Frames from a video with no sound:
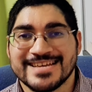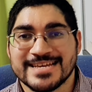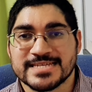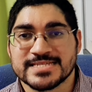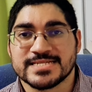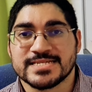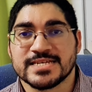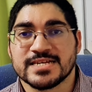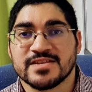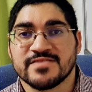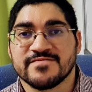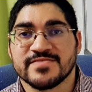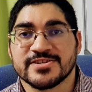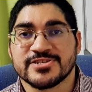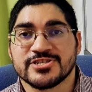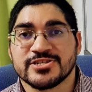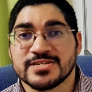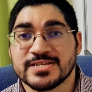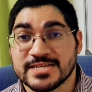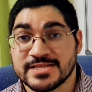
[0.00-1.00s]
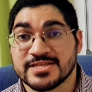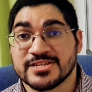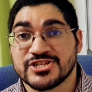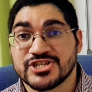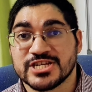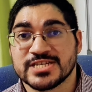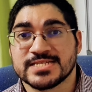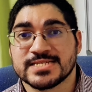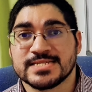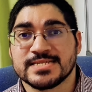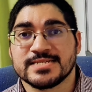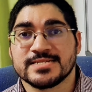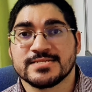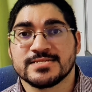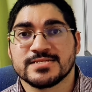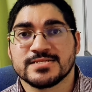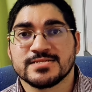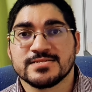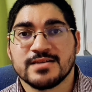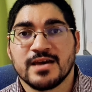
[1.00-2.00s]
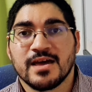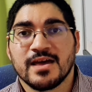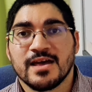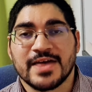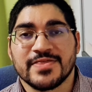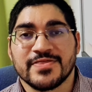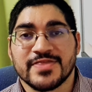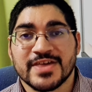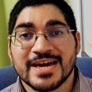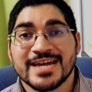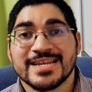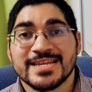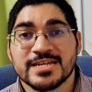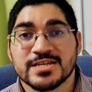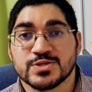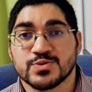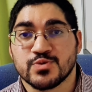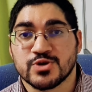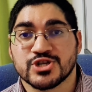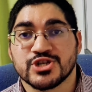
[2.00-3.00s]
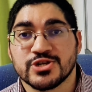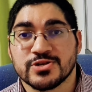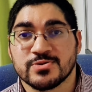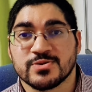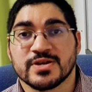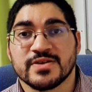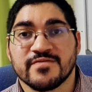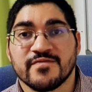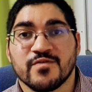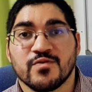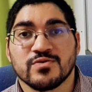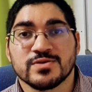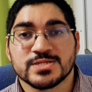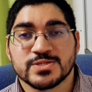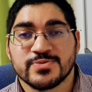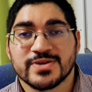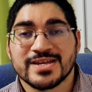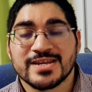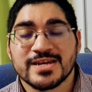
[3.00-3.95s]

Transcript: ST elevation in the chest leads. And that is what you're looking for. So